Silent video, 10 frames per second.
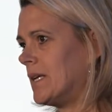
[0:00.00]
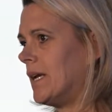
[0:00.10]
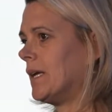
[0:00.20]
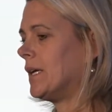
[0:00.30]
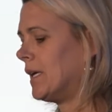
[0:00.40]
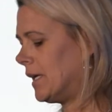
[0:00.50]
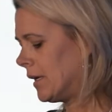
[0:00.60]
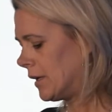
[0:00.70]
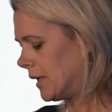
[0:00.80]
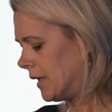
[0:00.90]
a lot
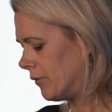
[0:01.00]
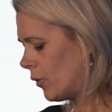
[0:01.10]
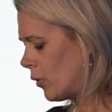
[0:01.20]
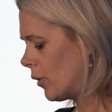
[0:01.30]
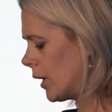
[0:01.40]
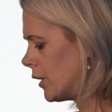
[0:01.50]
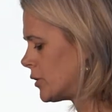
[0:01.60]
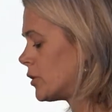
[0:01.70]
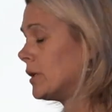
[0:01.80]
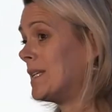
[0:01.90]
about the
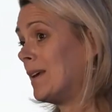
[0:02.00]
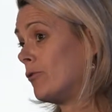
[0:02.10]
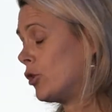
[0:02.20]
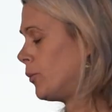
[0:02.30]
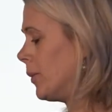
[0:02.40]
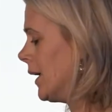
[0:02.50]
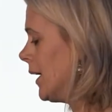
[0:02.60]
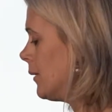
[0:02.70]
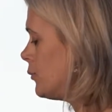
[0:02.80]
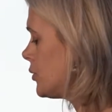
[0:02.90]
comorbidity
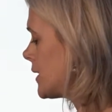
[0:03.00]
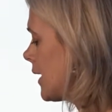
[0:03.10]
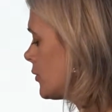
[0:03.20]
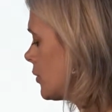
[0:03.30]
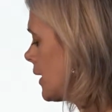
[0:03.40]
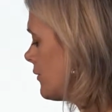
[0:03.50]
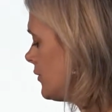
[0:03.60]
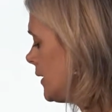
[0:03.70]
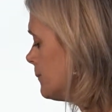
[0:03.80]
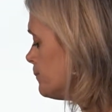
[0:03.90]
that will develop